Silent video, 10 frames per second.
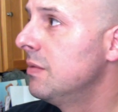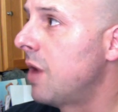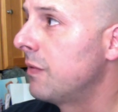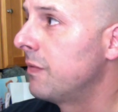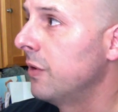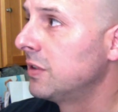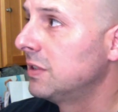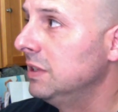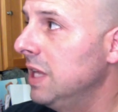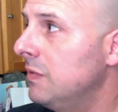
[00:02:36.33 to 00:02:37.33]
our
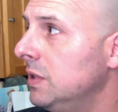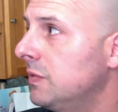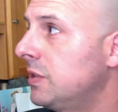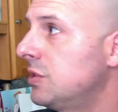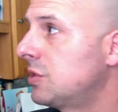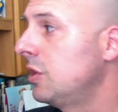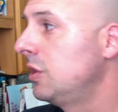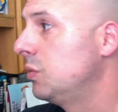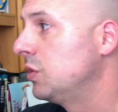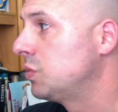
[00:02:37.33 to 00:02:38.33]
first level of
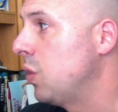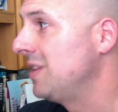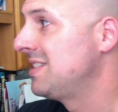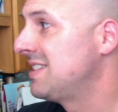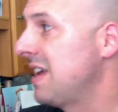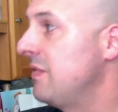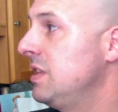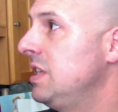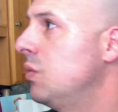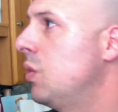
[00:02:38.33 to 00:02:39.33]
concern was
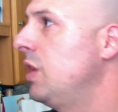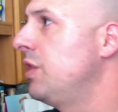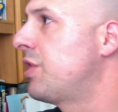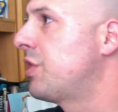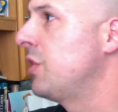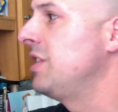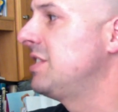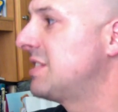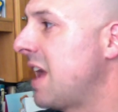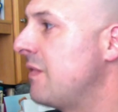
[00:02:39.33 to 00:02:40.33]

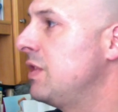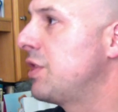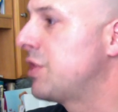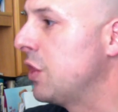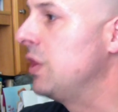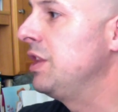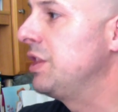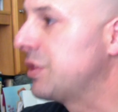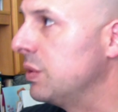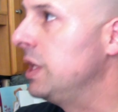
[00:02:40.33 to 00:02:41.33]

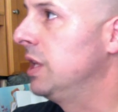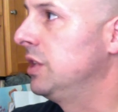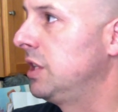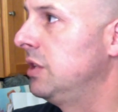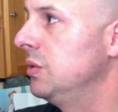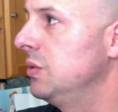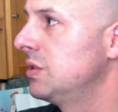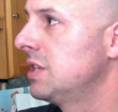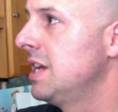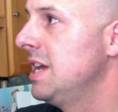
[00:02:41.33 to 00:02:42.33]
137.33 on the
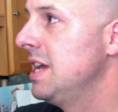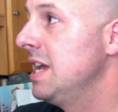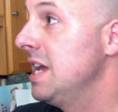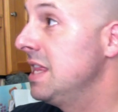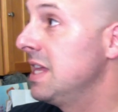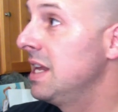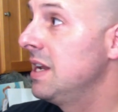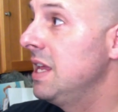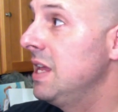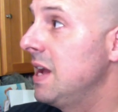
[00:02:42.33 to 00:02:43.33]
Qs. And
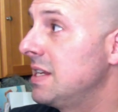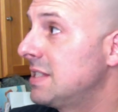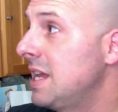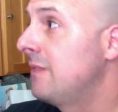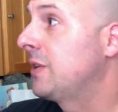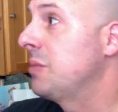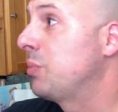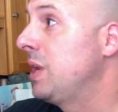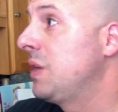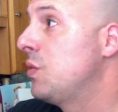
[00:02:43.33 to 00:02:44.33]
then I said if it could
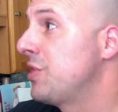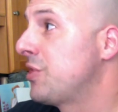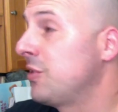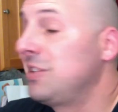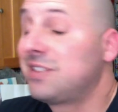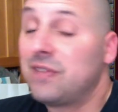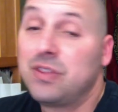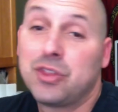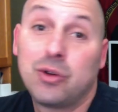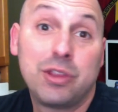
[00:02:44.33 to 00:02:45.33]
break
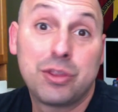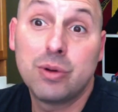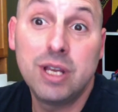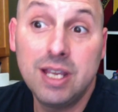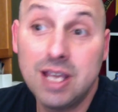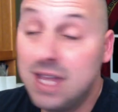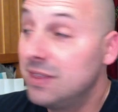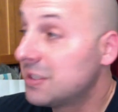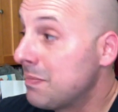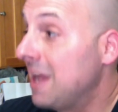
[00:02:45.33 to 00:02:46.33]
137.33, and
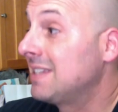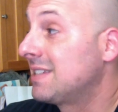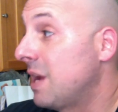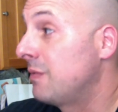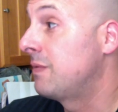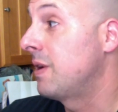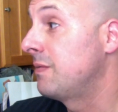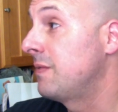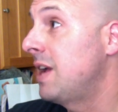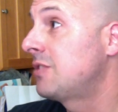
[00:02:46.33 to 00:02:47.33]
this might sound
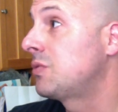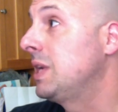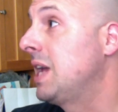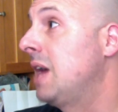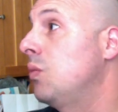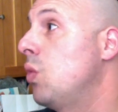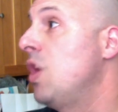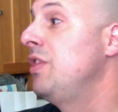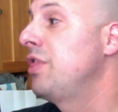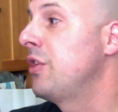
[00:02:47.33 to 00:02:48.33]
far-fetched, we got
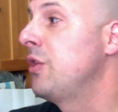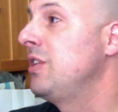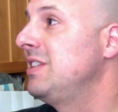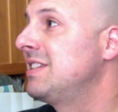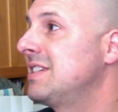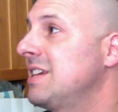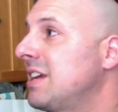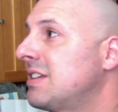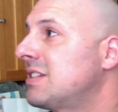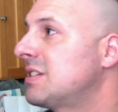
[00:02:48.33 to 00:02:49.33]

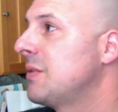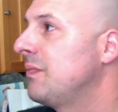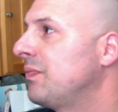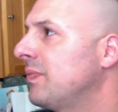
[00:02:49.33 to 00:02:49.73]
136.